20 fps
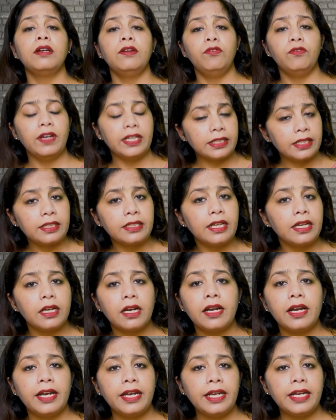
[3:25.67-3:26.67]
Whether there
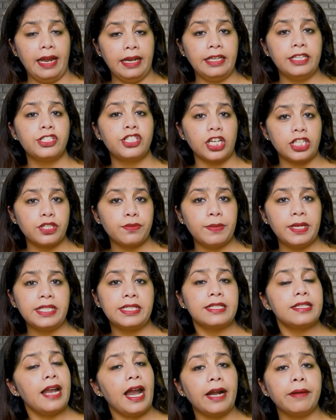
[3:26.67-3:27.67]
are any
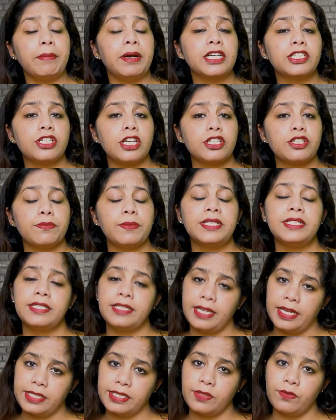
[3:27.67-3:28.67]
judgments, landmark judgments,
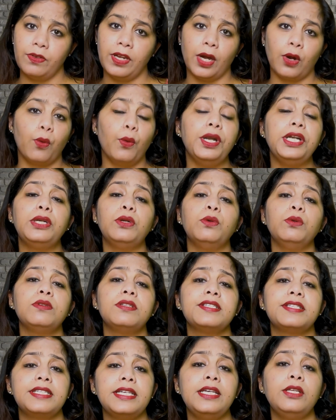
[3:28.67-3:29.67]
yes, we are going to
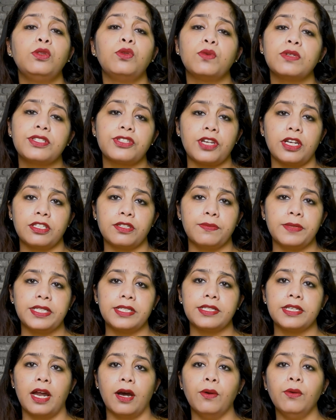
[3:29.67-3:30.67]
see those
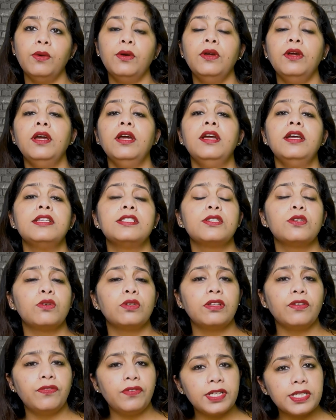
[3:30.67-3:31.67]
judgments now. So
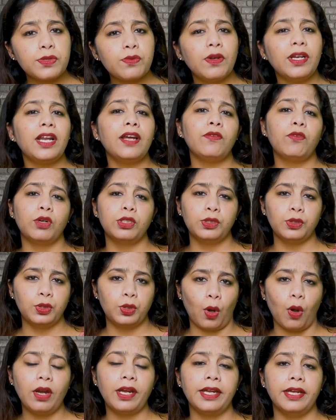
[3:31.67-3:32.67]
the first one I want to
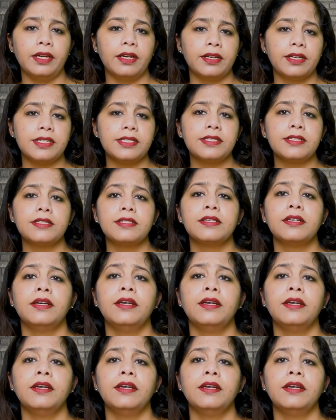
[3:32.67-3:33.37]
talk here is